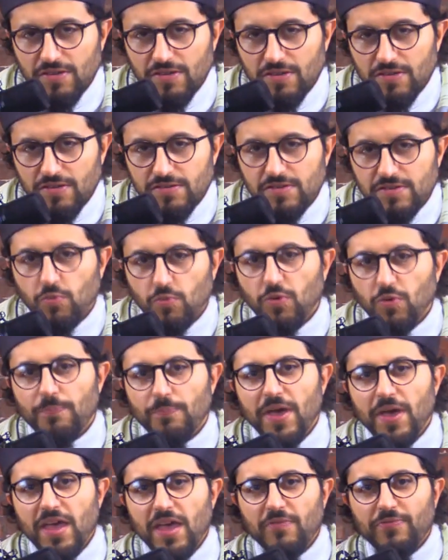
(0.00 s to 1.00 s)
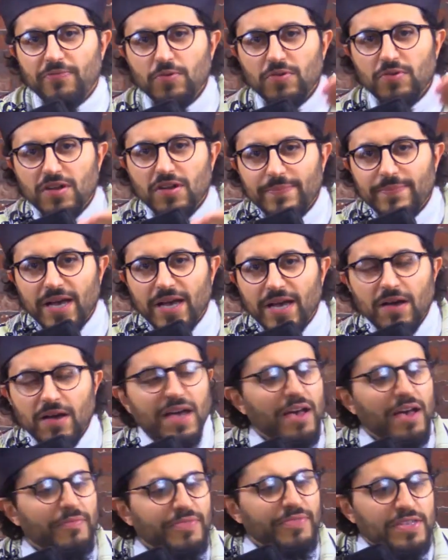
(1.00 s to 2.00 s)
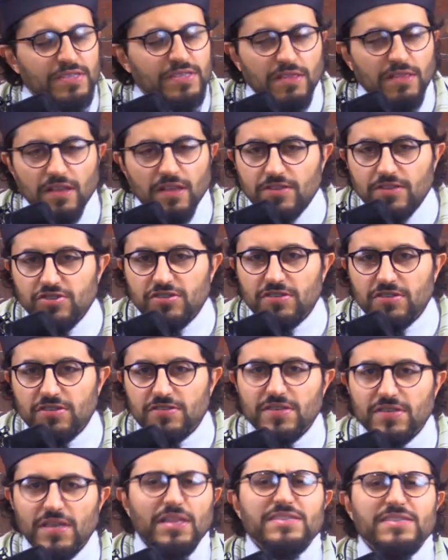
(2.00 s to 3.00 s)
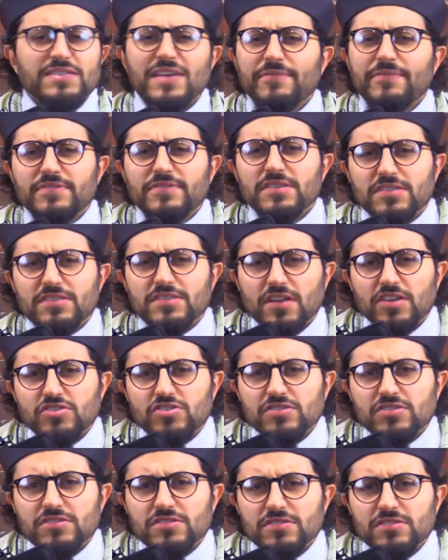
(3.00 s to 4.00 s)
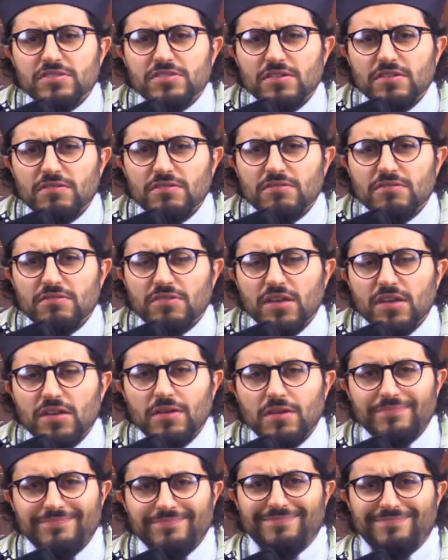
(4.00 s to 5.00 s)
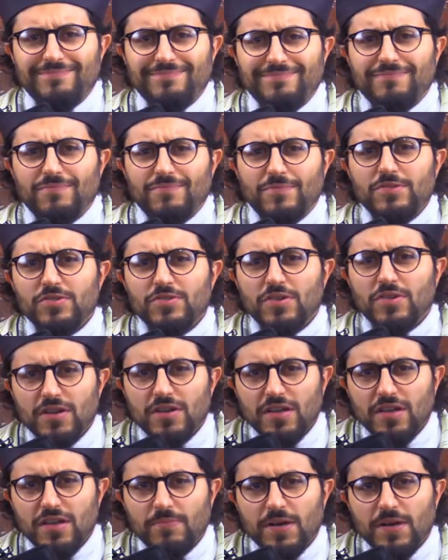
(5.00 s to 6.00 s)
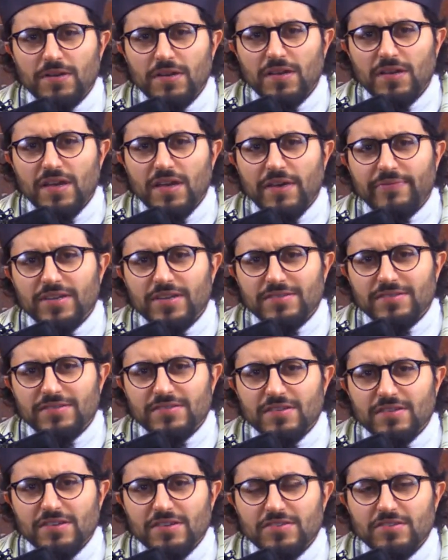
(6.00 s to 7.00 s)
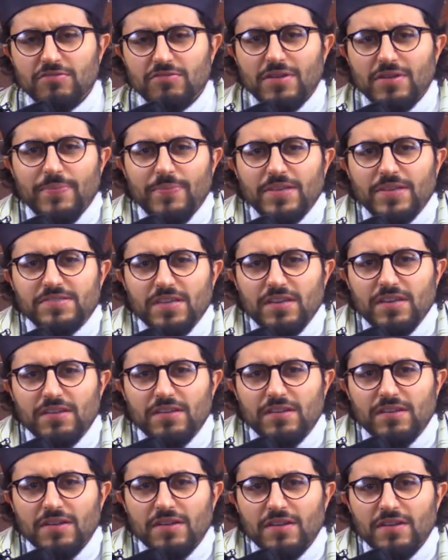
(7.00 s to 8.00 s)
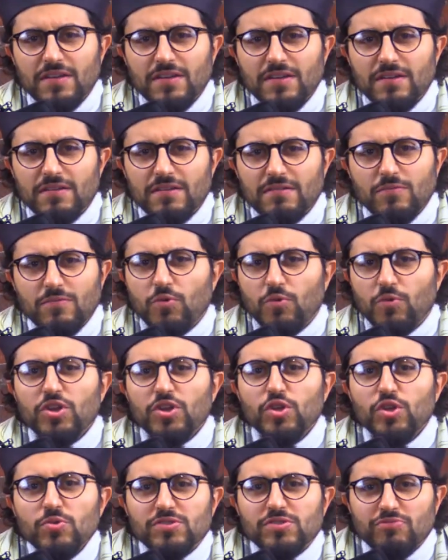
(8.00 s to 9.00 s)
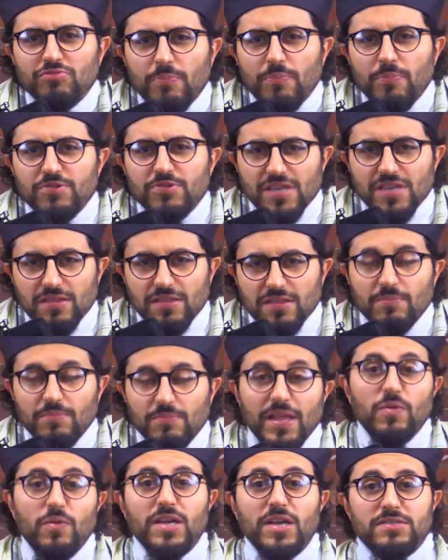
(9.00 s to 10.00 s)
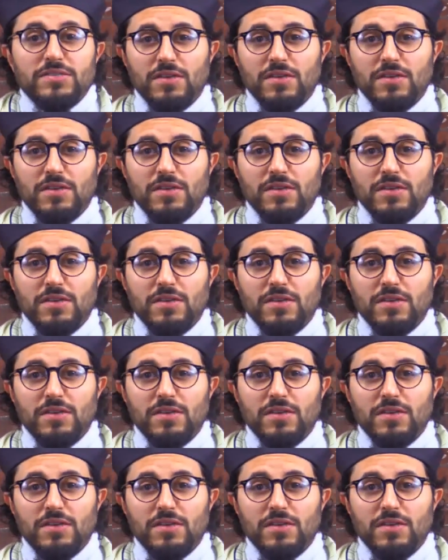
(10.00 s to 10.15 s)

So we'll pay for you to come out, have these lunches, and let's have discussions, right? What are you talking about? Having a discussion? You're not Palestinian. Who are you to represent them? Likewise,